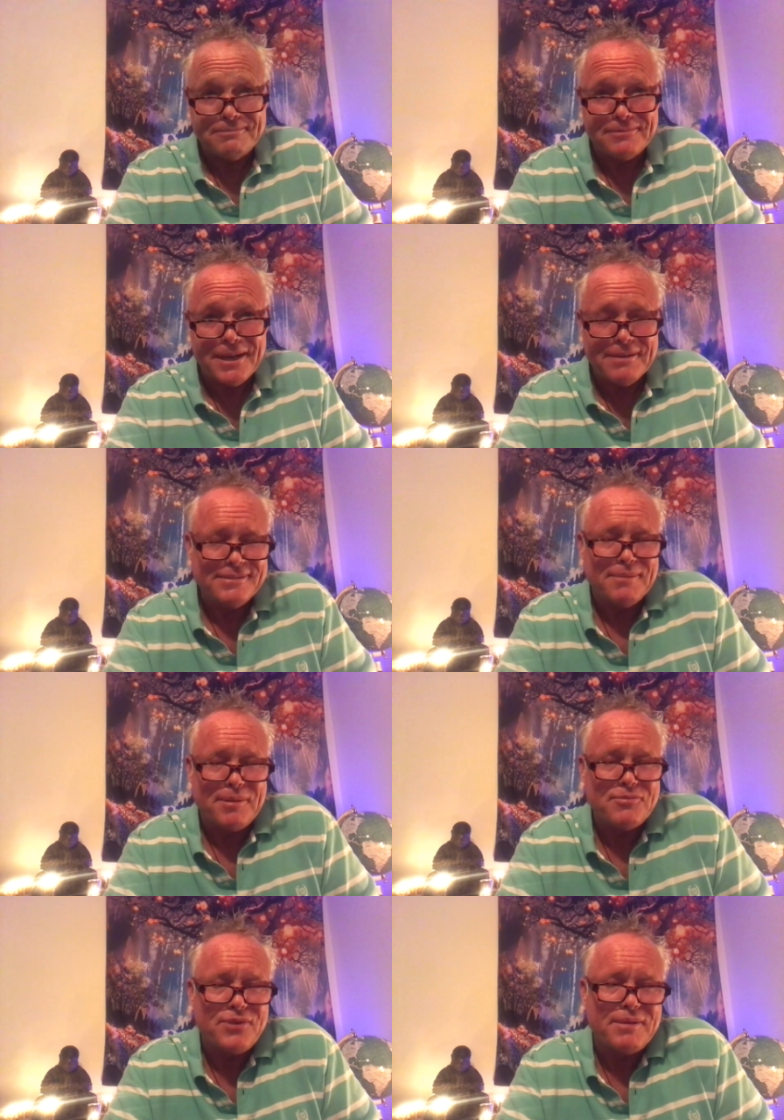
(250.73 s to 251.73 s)
Right?
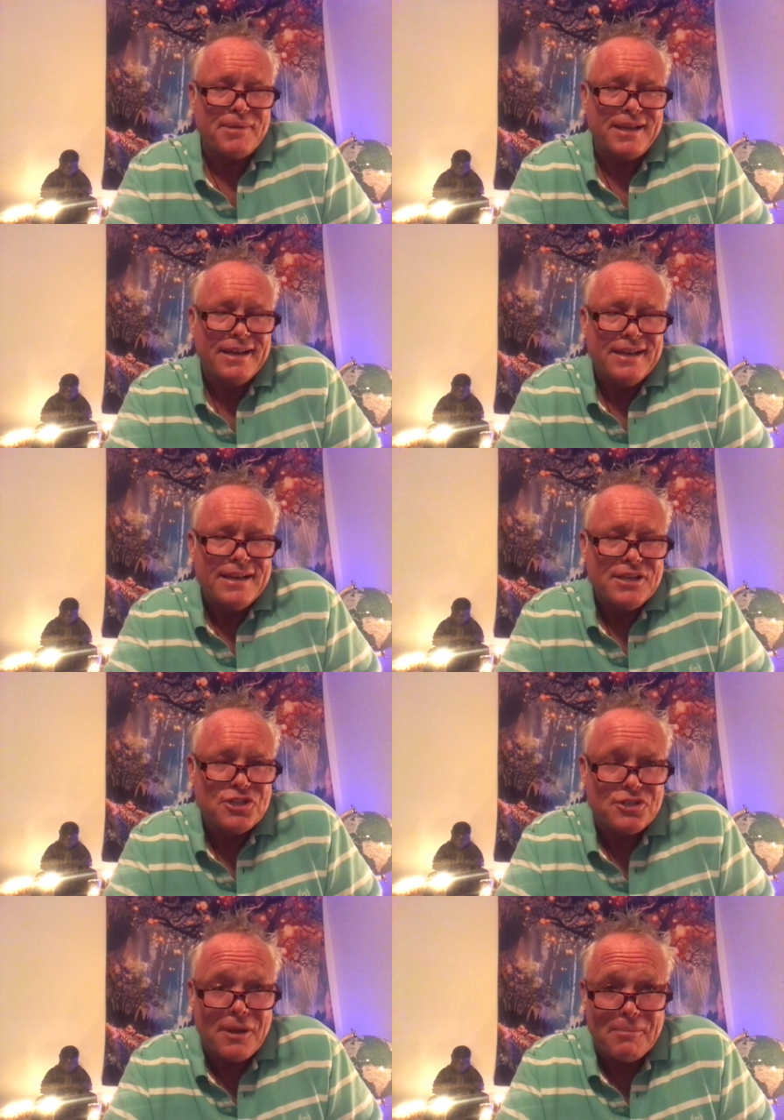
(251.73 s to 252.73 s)
Sometimes we can be
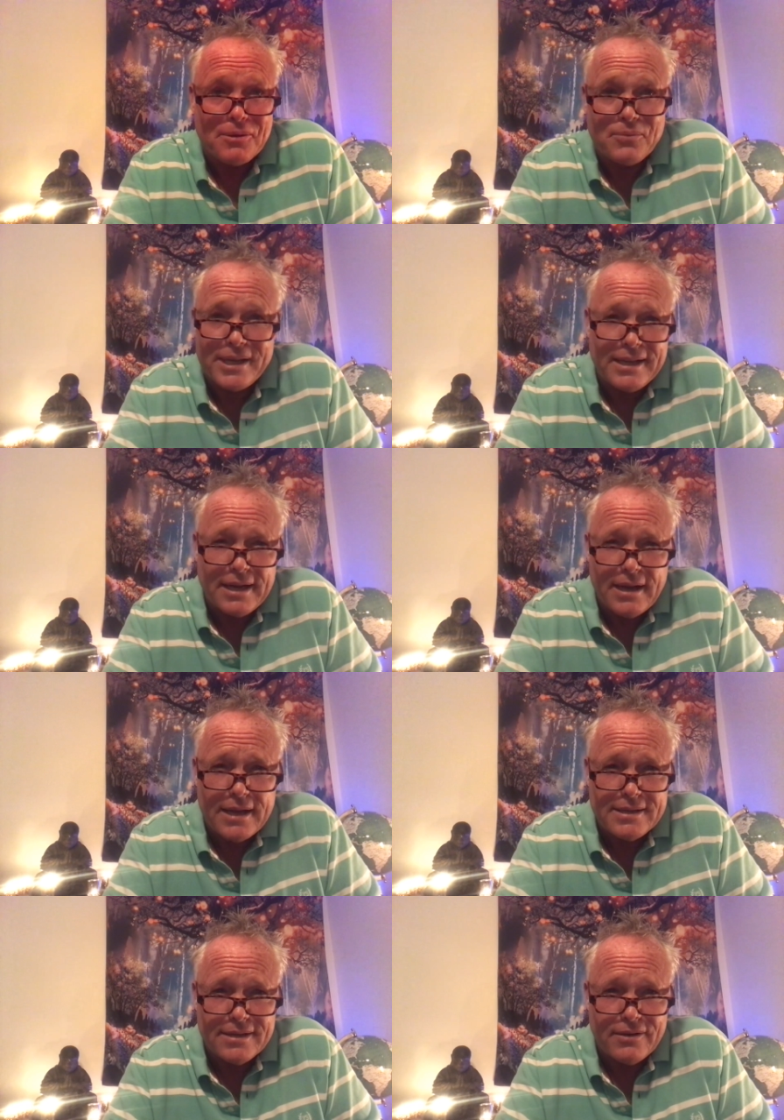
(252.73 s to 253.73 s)
stubborn, we can get an
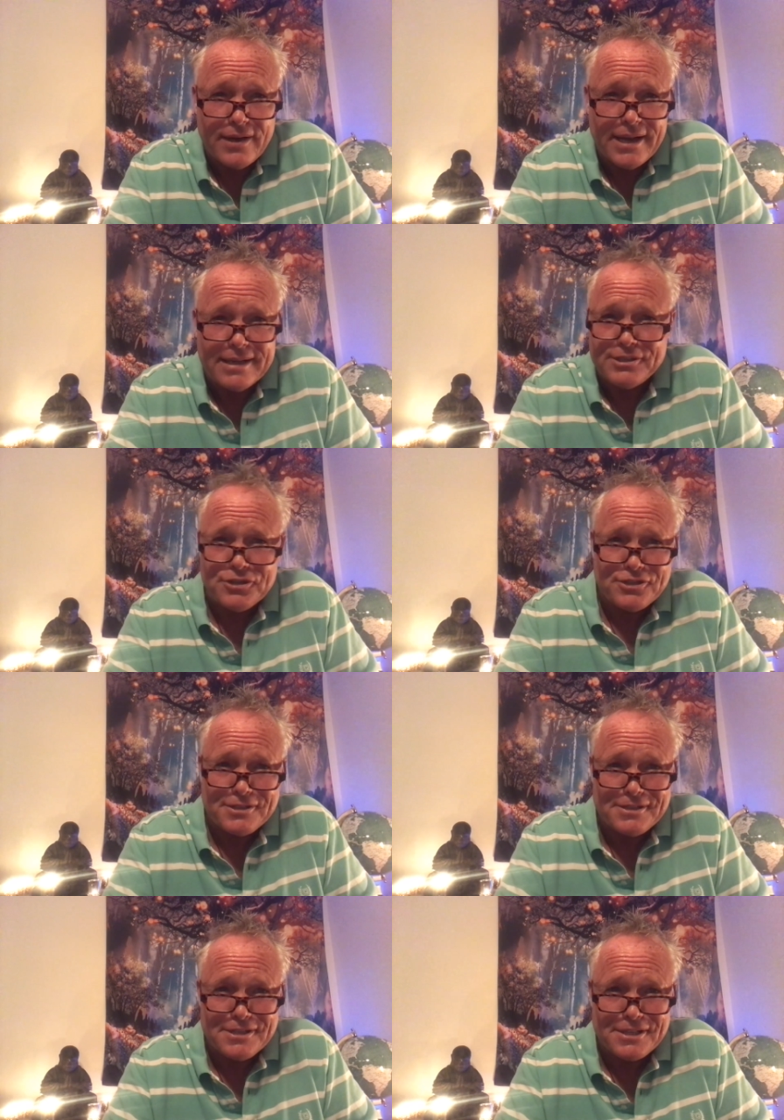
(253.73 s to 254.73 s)
idea in our head and
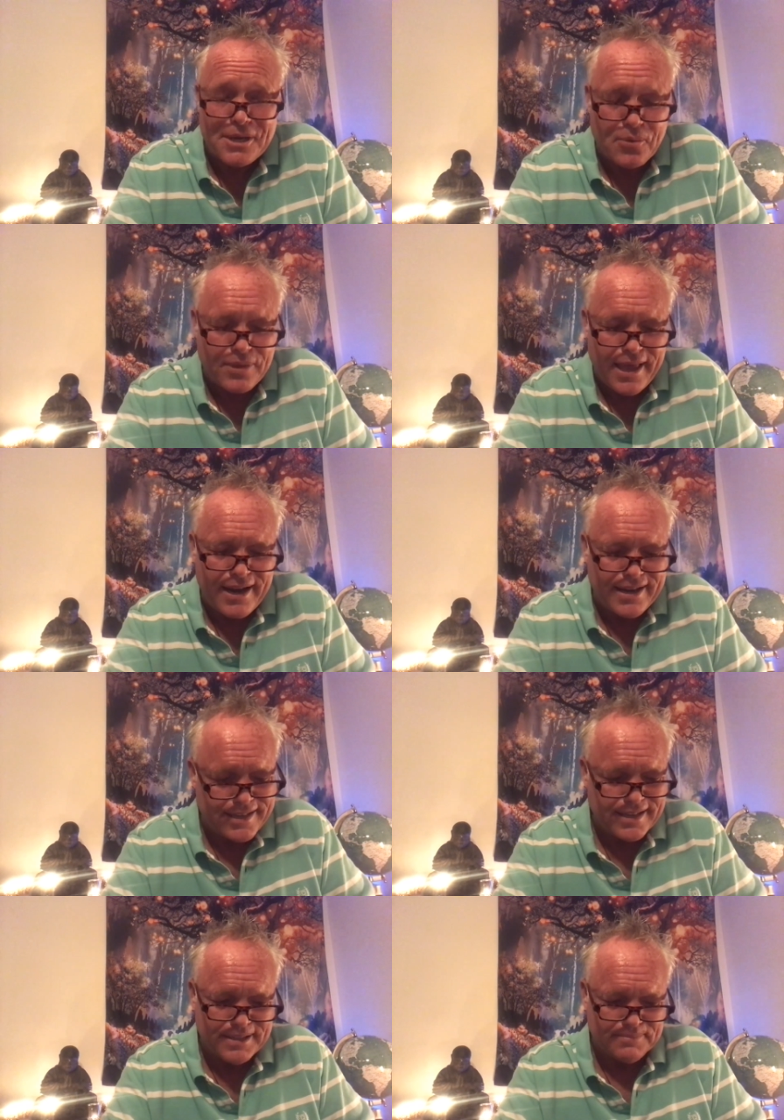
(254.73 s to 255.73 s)
just stick with that
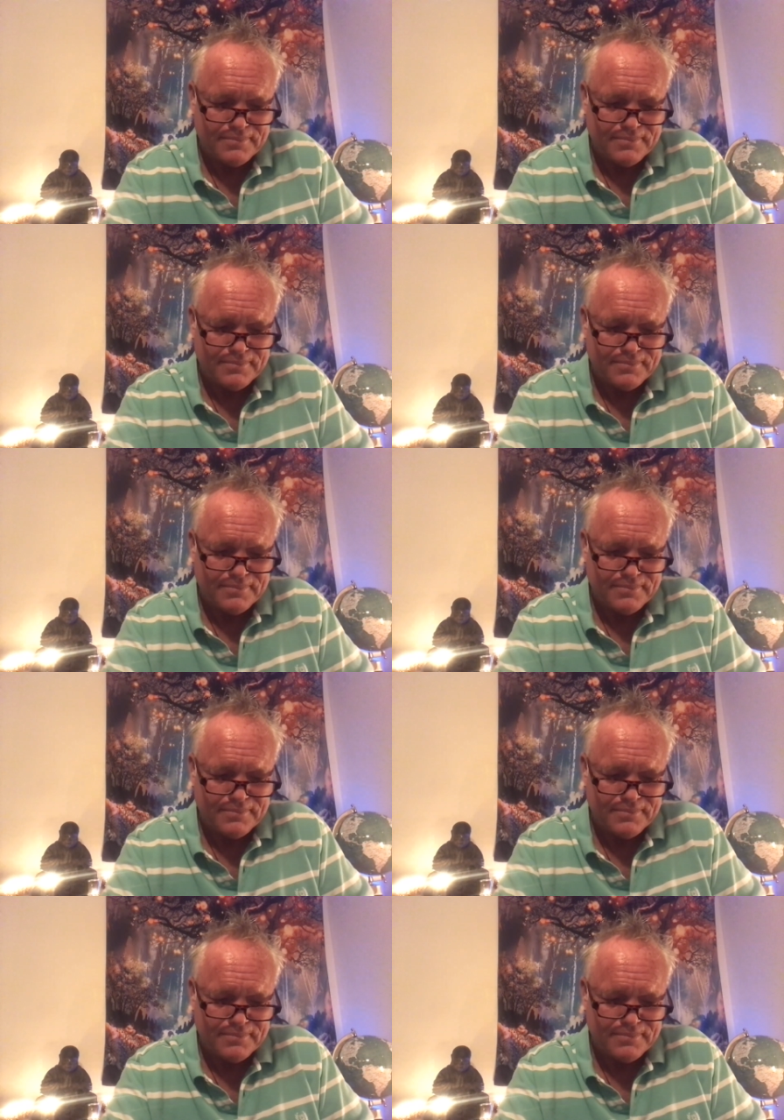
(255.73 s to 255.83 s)
idea.